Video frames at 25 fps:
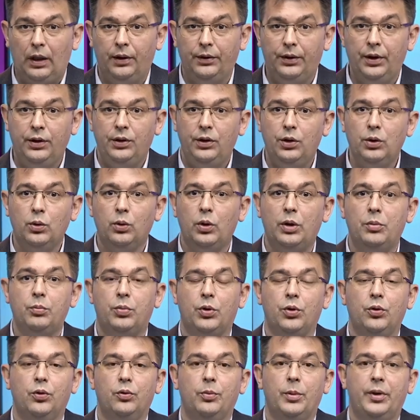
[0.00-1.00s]
the new
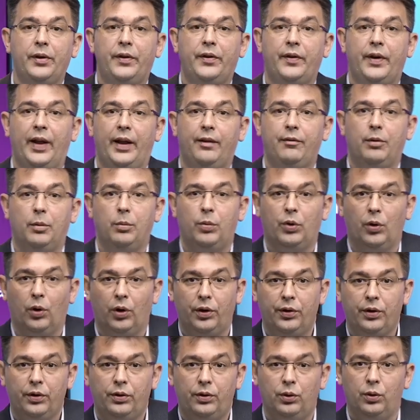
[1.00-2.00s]
improvements that we
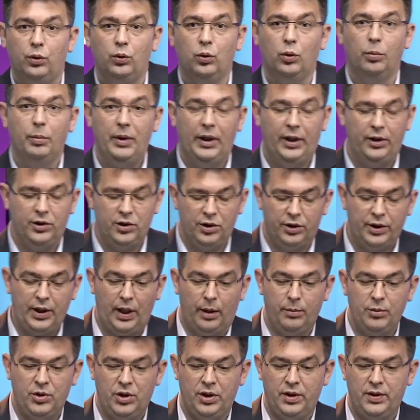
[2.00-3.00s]
brought to manager
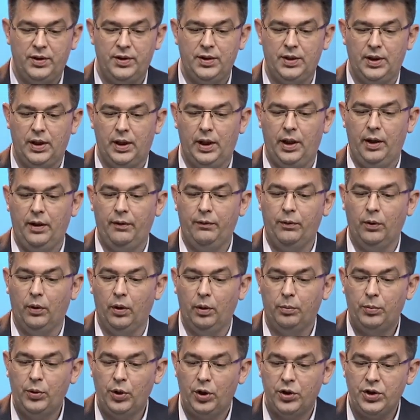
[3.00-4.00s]
timesheets
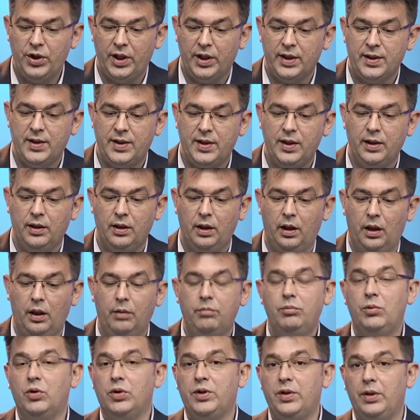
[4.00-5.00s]
for projects.
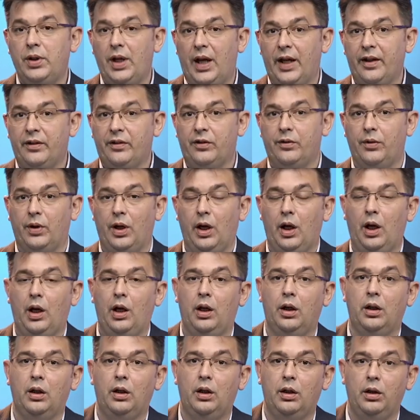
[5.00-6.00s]
You see
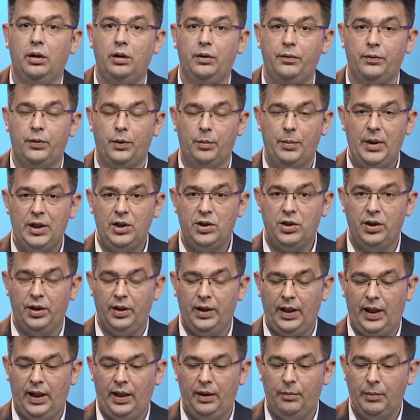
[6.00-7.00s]
extra
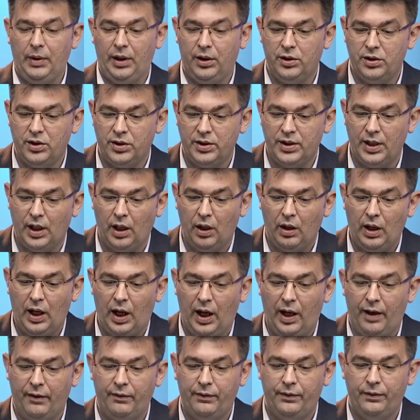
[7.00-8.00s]
information that managers now
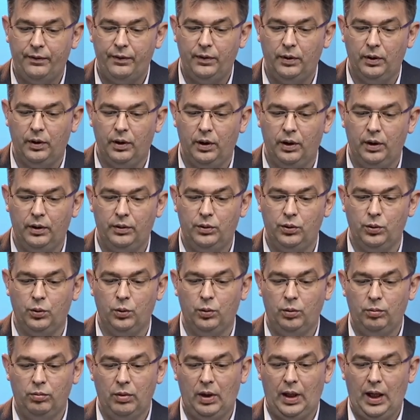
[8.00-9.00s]
have
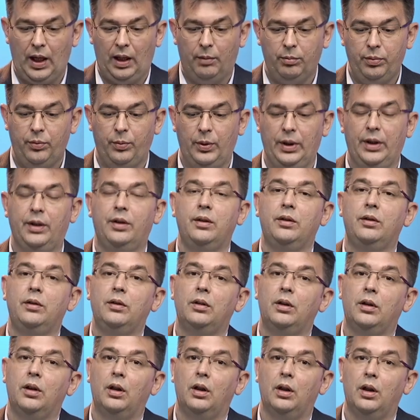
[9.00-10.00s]
to help with
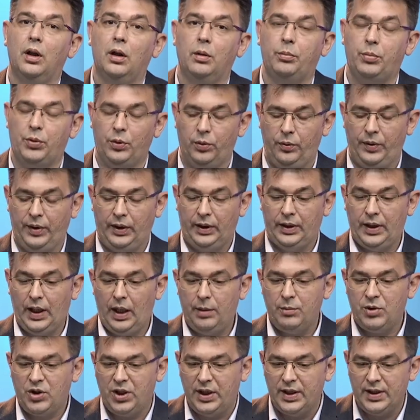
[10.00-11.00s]
approving
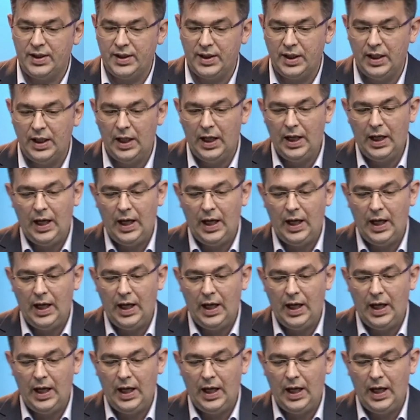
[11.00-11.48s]
timesheets.